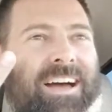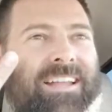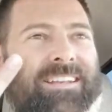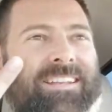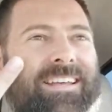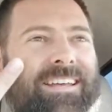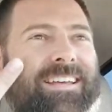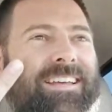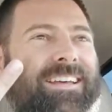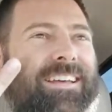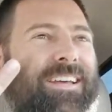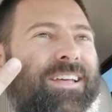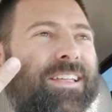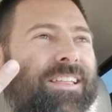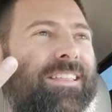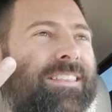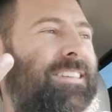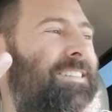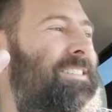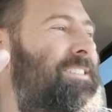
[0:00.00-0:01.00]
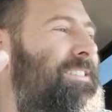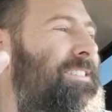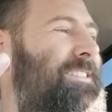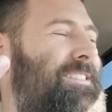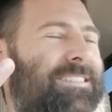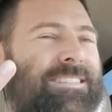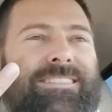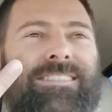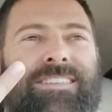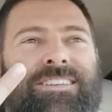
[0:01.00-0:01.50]
On
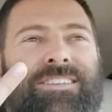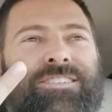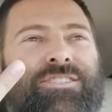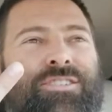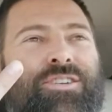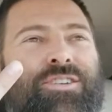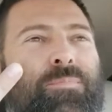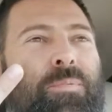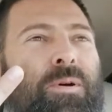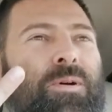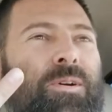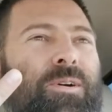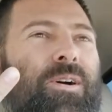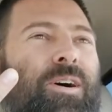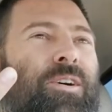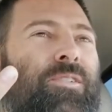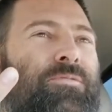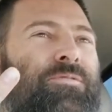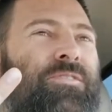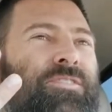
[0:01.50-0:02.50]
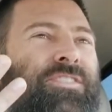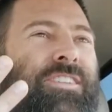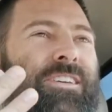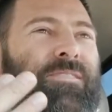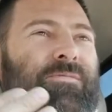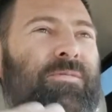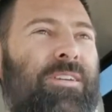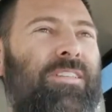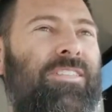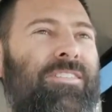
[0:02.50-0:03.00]
the super
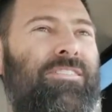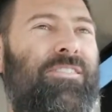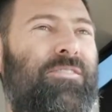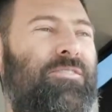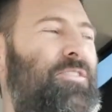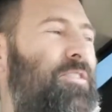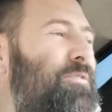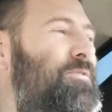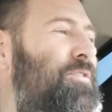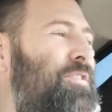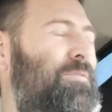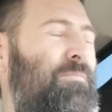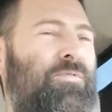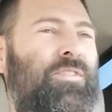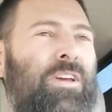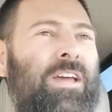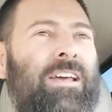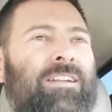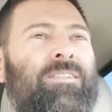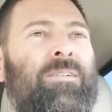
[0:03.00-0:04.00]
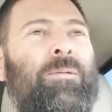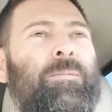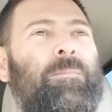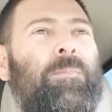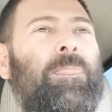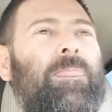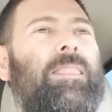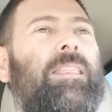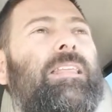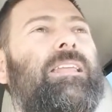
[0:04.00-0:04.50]
ultra secret third YouTube
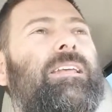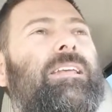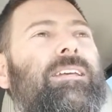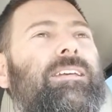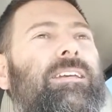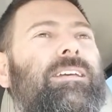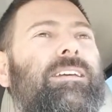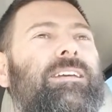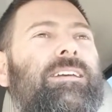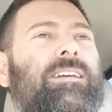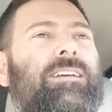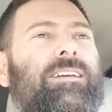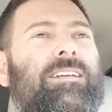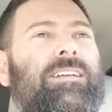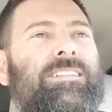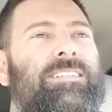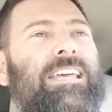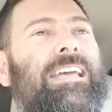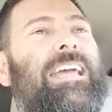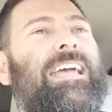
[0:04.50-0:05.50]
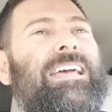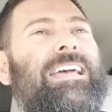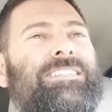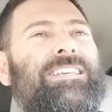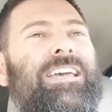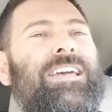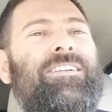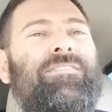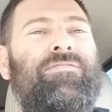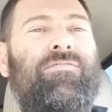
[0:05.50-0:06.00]
channel. This
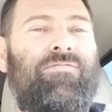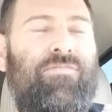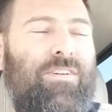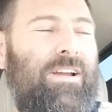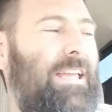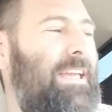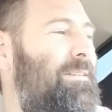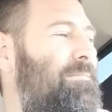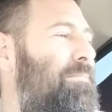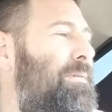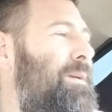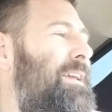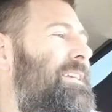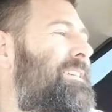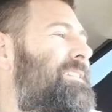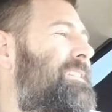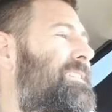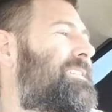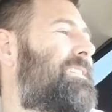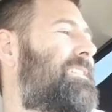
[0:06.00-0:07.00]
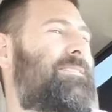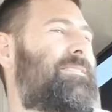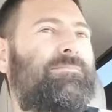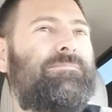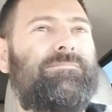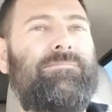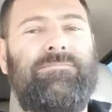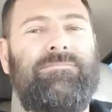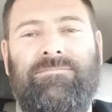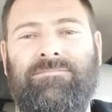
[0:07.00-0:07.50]
thing is a freaking beast.
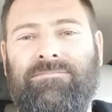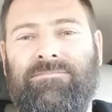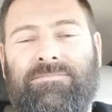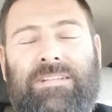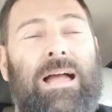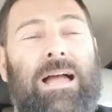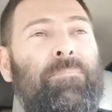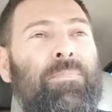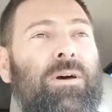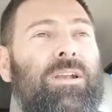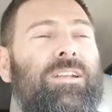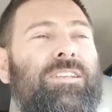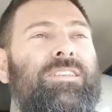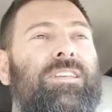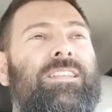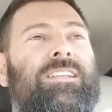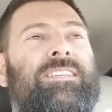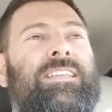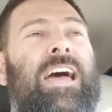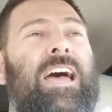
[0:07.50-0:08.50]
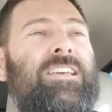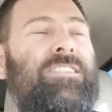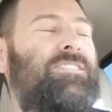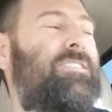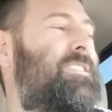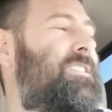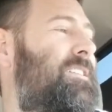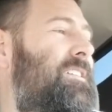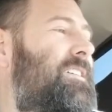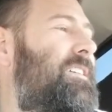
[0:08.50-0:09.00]
I put it to the
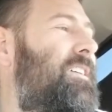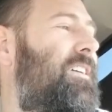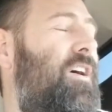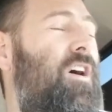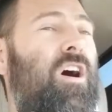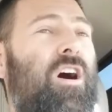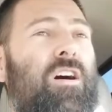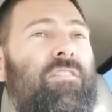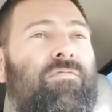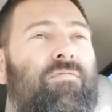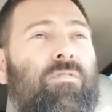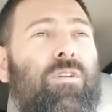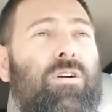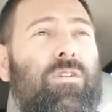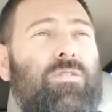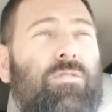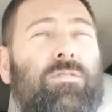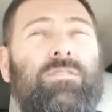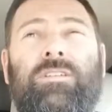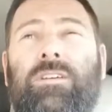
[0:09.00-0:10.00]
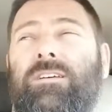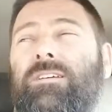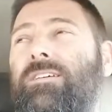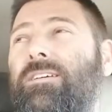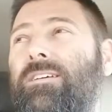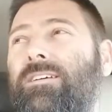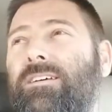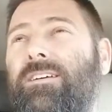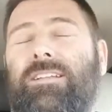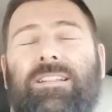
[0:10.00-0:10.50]
test off-road
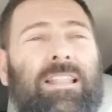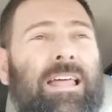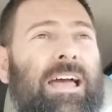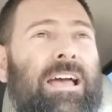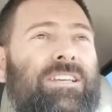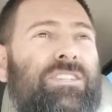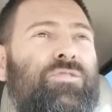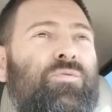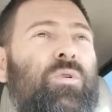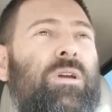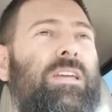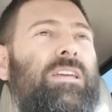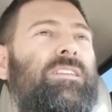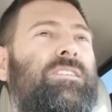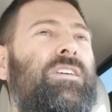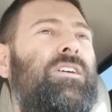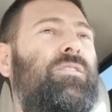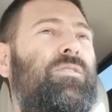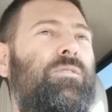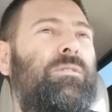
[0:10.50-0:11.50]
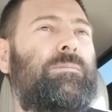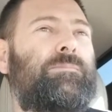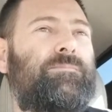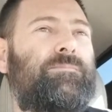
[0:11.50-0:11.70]
last week too.